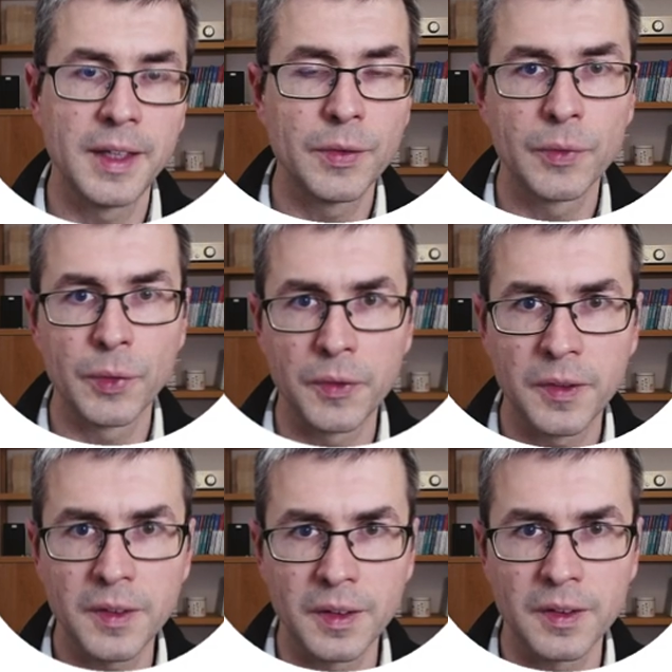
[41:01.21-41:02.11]
even with
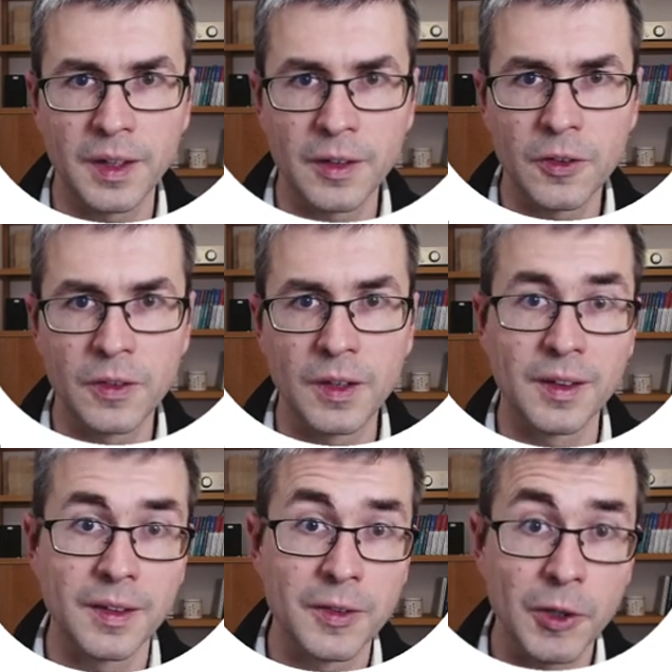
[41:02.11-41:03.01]
this extension,
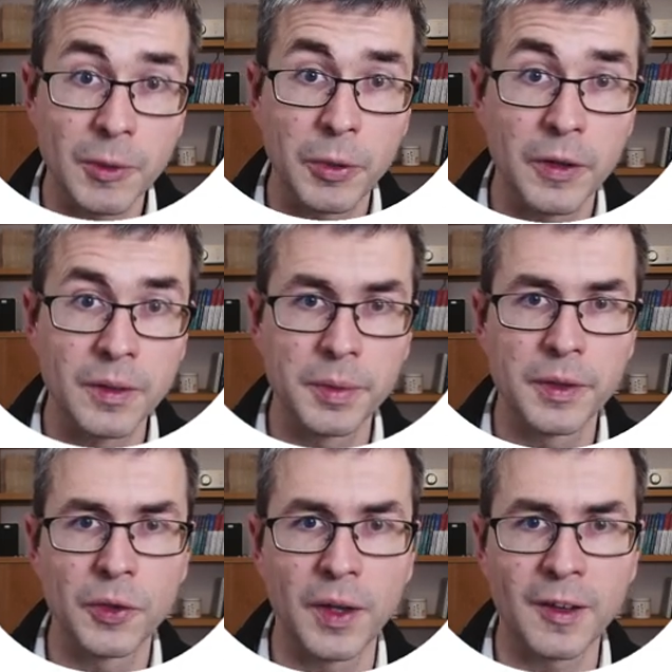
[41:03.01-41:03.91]
it is not
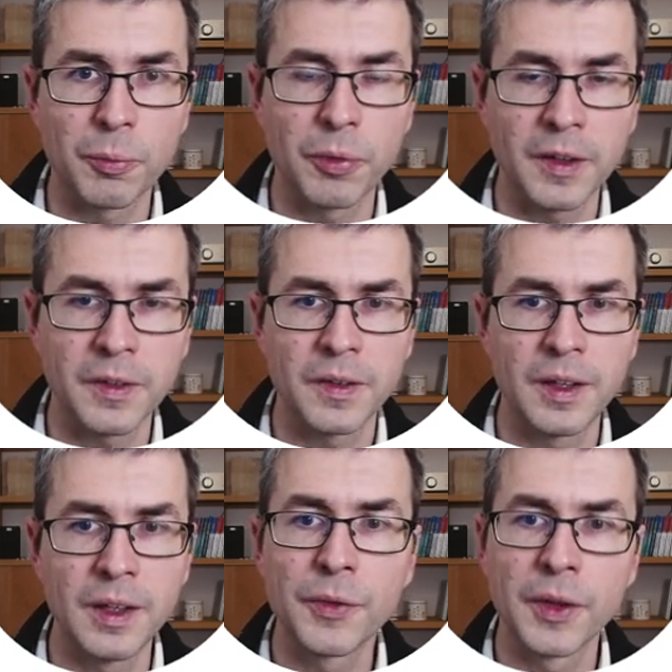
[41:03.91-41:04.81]
possible to express
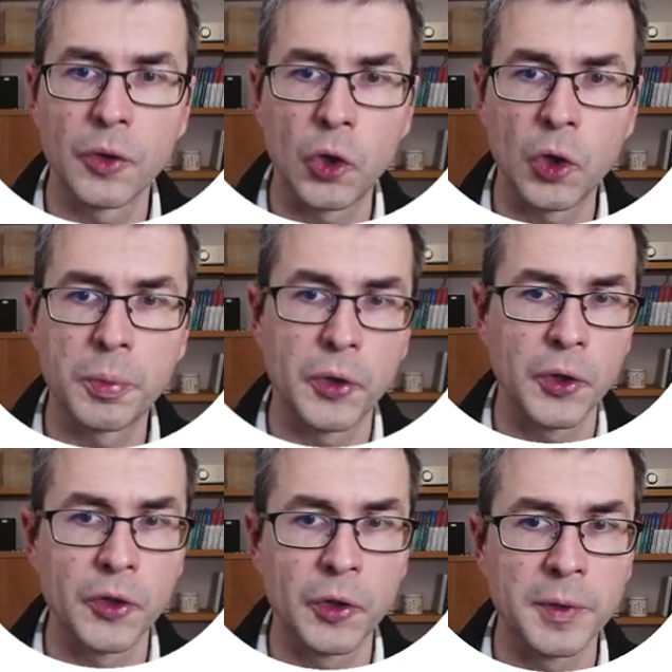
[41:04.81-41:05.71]
even all
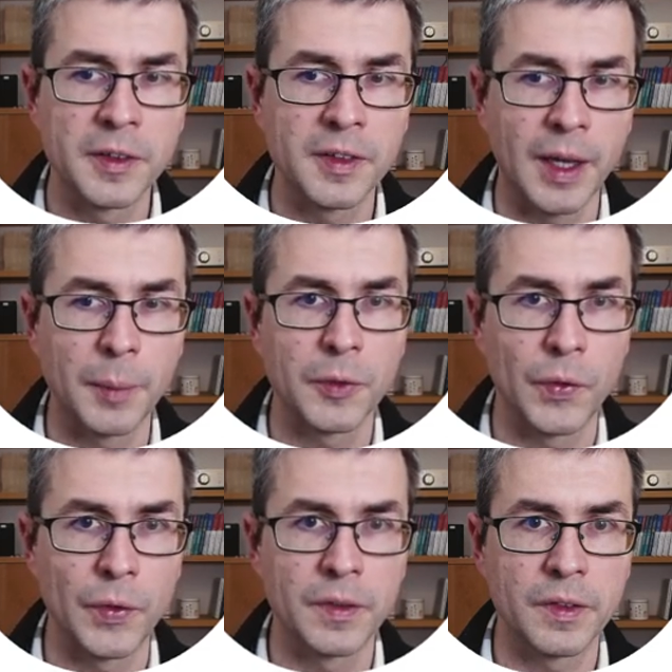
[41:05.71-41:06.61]
polynomial time
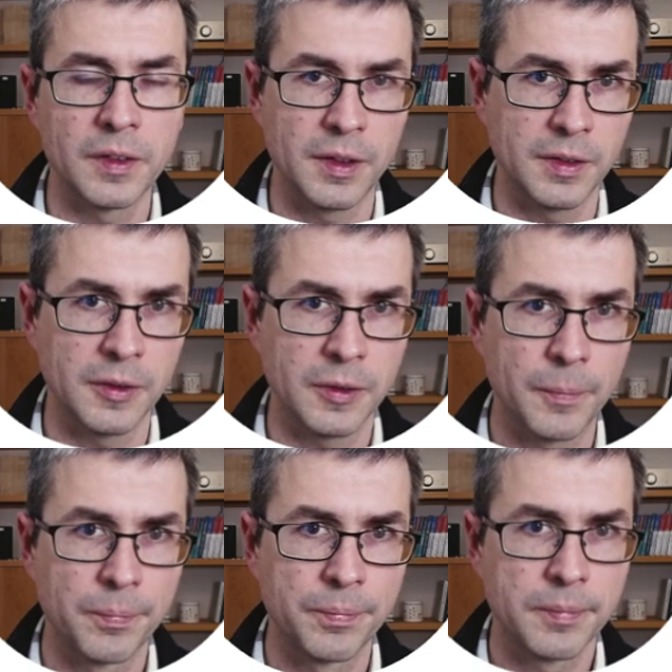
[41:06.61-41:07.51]
queries in Datalog.
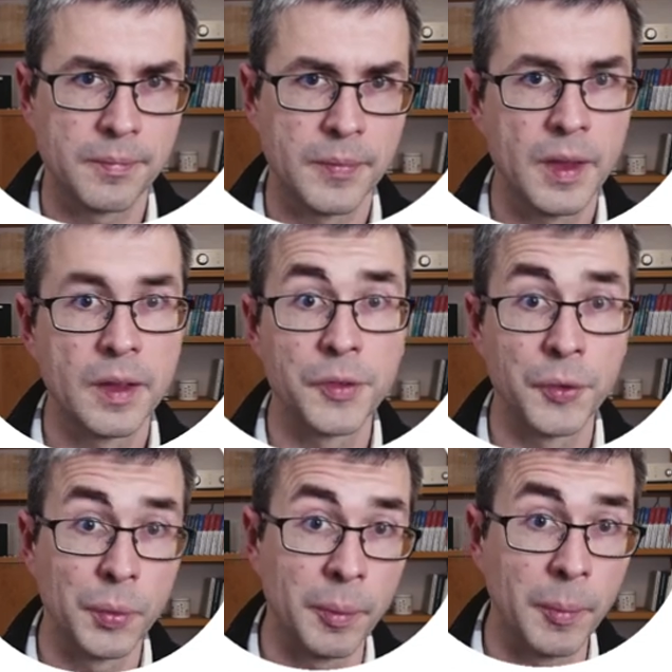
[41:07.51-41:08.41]
So
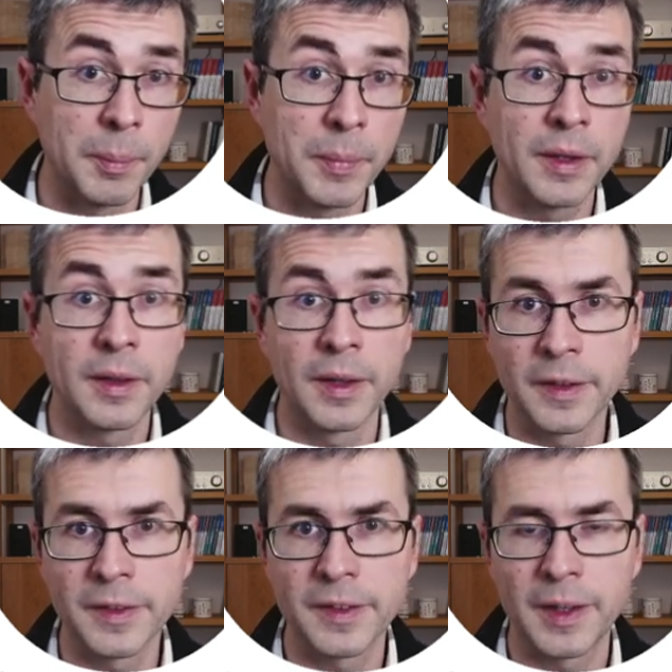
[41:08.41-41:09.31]
you remember
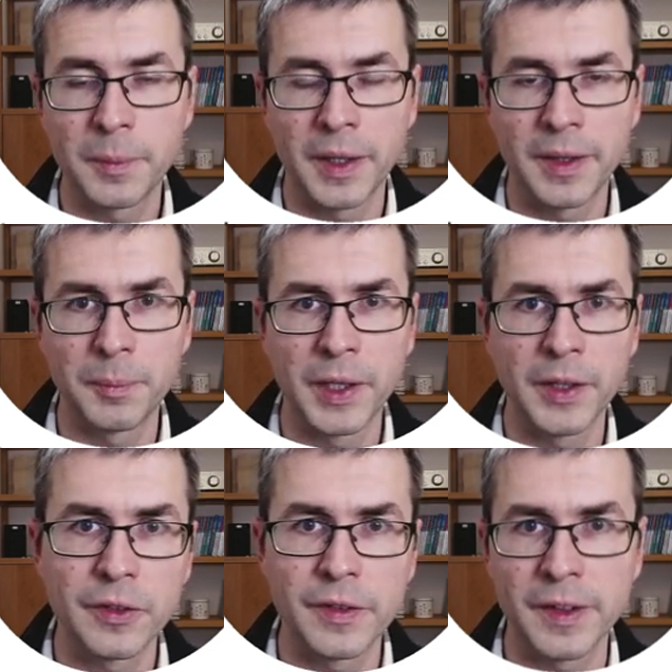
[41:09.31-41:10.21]
last time I
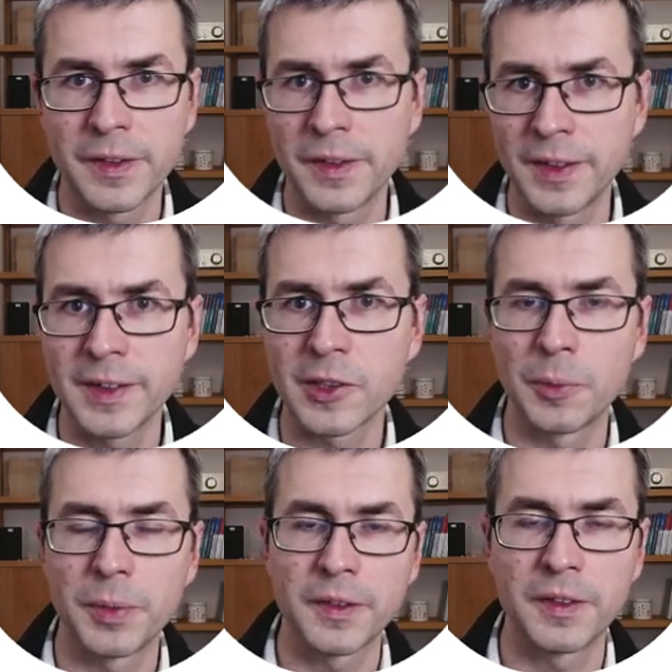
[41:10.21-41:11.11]
mentioned that the data
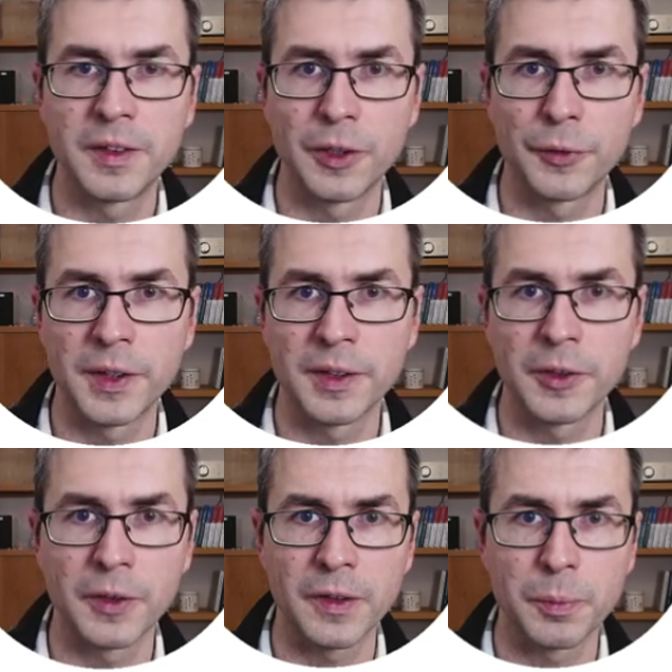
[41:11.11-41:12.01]
complexity of
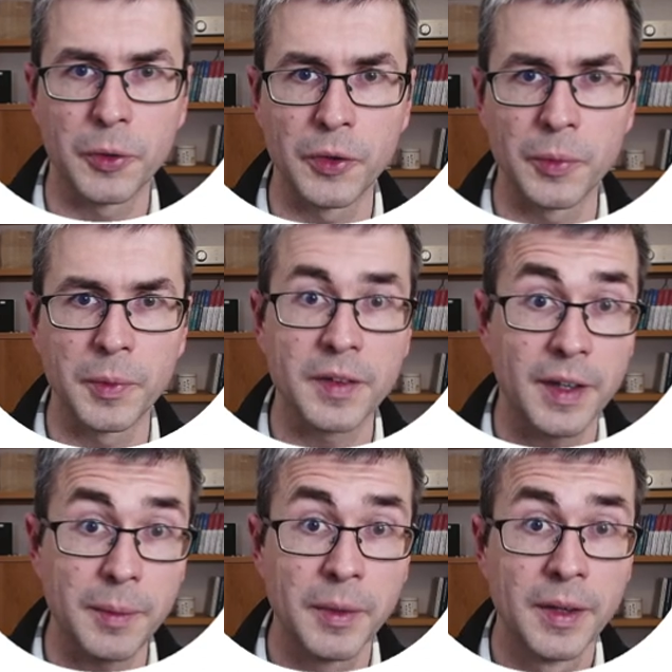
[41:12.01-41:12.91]
Datalog is polynomial
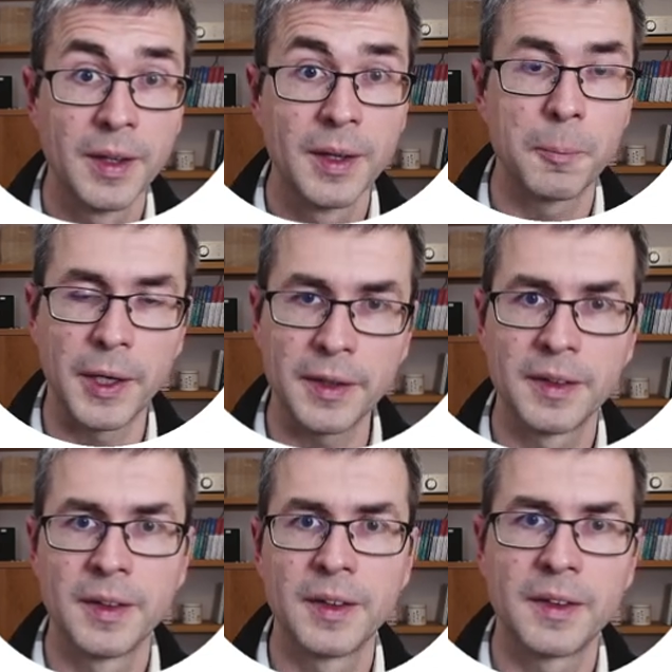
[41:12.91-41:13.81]
time,
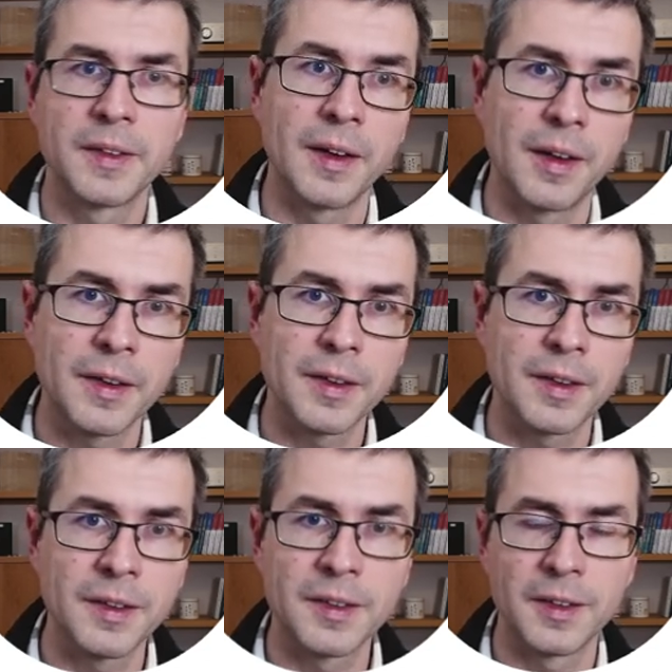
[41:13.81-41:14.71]
but there are
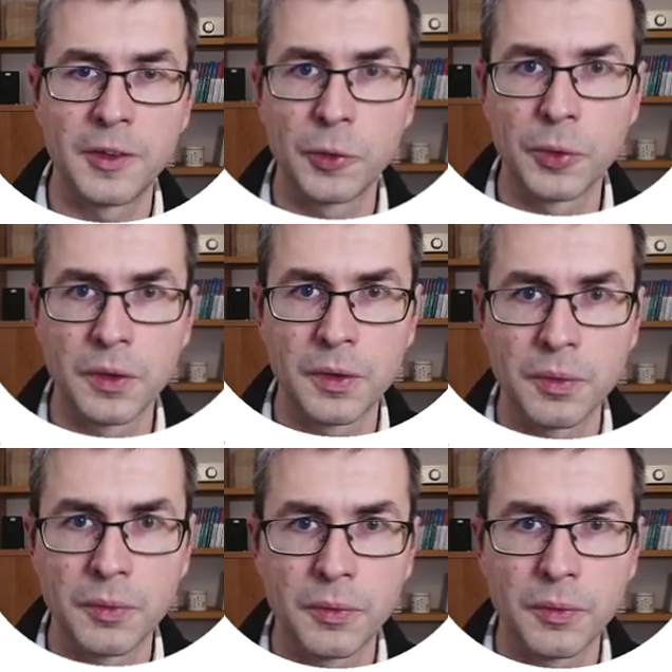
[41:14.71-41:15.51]
things that you could